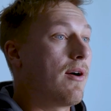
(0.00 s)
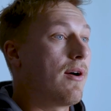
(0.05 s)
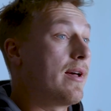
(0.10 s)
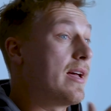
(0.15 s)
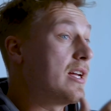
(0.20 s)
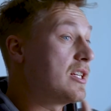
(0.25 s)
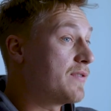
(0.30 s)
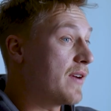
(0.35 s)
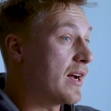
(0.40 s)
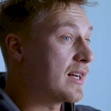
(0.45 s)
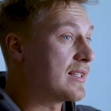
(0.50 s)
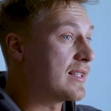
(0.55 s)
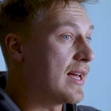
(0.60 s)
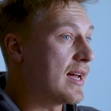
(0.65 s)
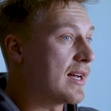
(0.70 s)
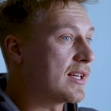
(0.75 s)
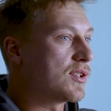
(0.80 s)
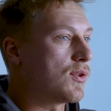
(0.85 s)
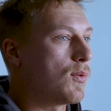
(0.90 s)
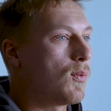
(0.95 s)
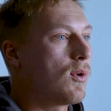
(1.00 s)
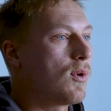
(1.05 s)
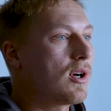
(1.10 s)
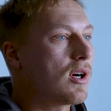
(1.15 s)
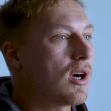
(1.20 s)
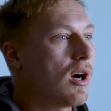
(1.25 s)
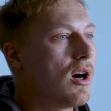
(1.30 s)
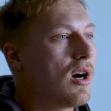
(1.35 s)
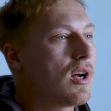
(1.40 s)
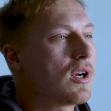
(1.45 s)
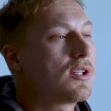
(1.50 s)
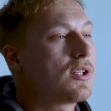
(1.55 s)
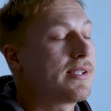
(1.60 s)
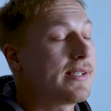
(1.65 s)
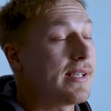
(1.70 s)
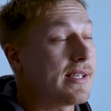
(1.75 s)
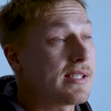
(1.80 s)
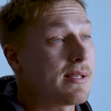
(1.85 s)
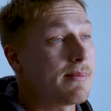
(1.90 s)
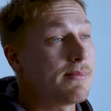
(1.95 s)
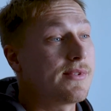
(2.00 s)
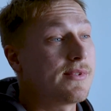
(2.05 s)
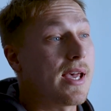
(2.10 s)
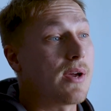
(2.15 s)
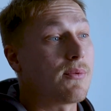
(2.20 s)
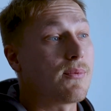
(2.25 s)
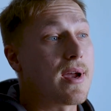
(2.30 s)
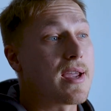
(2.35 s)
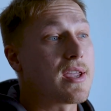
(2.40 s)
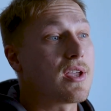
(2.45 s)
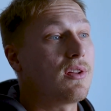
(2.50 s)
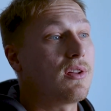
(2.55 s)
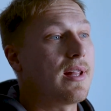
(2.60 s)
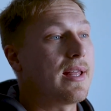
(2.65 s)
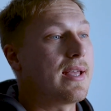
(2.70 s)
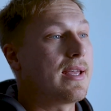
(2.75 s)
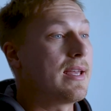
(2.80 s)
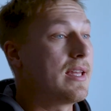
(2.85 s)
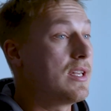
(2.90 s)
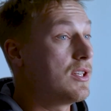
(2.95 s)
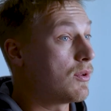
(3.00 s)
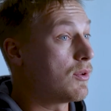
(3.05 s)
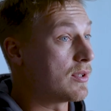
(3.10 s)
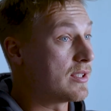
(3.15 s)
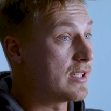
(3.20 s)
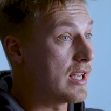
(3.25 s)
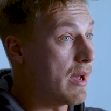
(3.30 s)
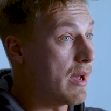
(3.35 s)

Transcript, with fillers: Now, HVAC techs work on systems that regulate indoor